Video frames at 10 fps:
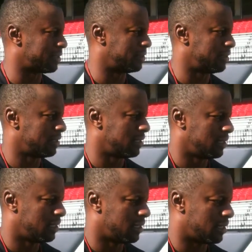So
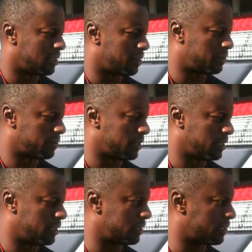that was
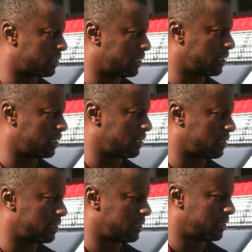really good to see, and
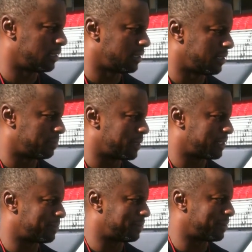
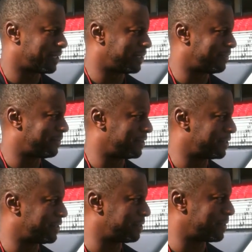makes me really feel
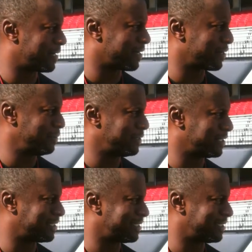good about our coaches.